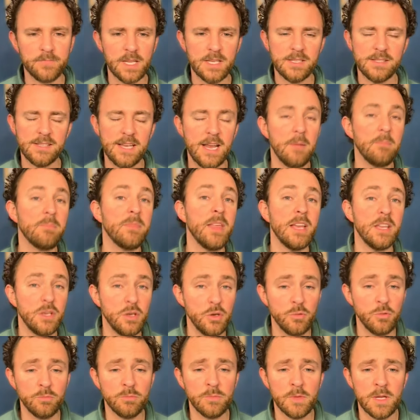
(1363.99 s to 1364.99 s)
Sam, thank
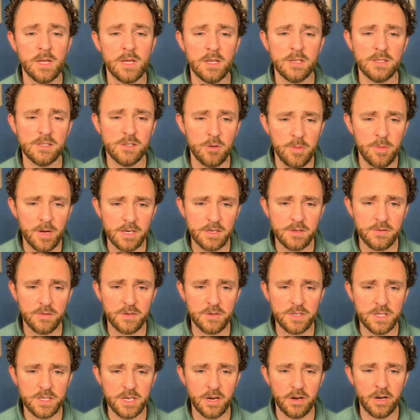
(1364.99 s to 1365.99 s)
you so much
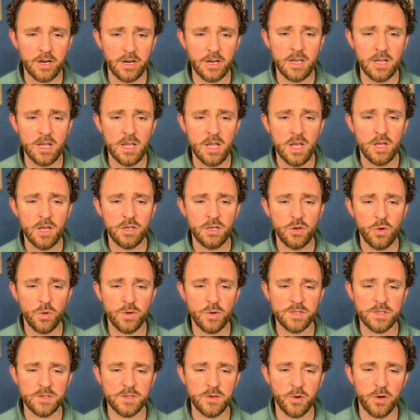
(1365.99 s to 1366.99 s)
for sharing
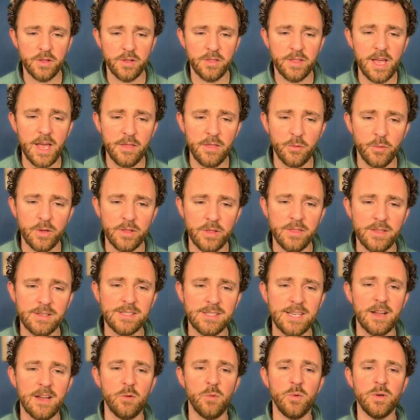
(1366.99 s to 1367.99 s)
your story. The other one, the
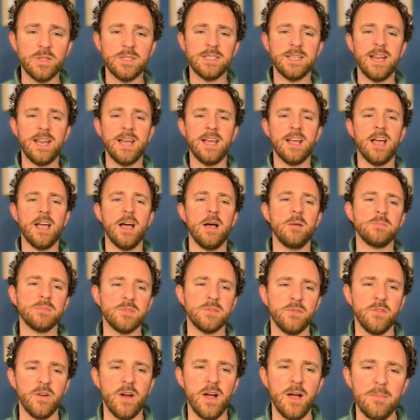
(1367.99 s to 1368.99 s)
second one today, comes
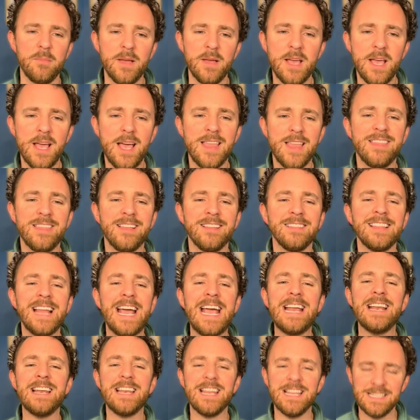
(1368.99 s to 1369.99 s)
from the
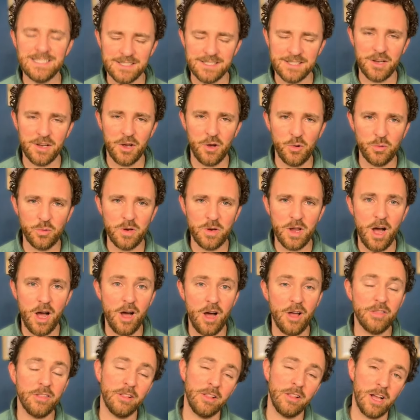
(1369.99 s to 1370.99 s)
Landon Zone
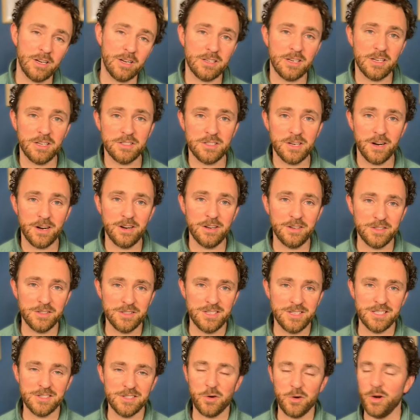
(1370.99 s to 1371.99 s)
on the Locked On Tar
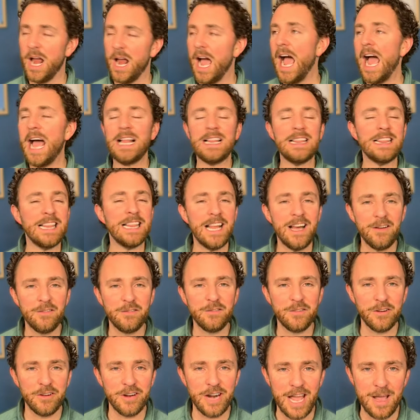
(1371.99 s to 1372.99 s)
Heels Discord. I
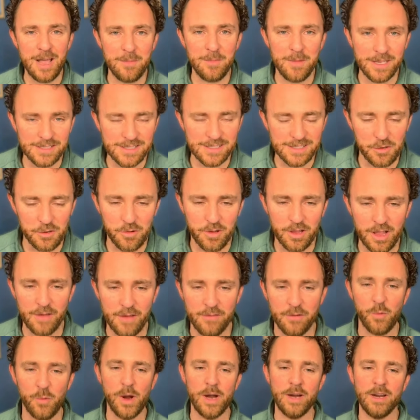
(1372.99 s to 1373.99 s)
love your name. It's so
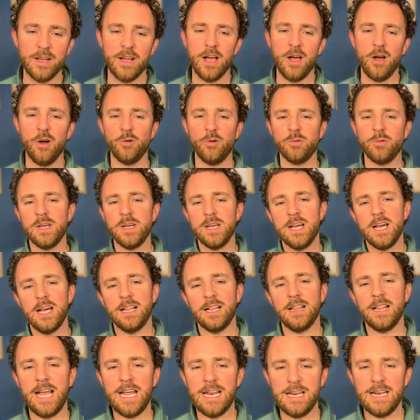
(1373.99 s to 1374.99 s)
clever. Way to go,
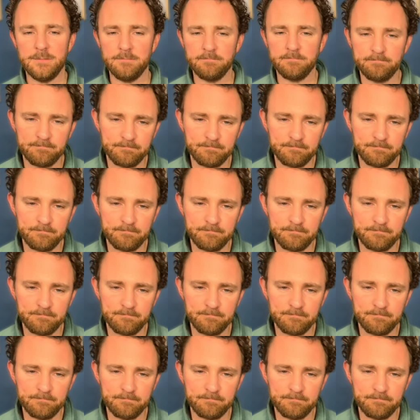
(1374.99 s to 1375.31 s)
Landon.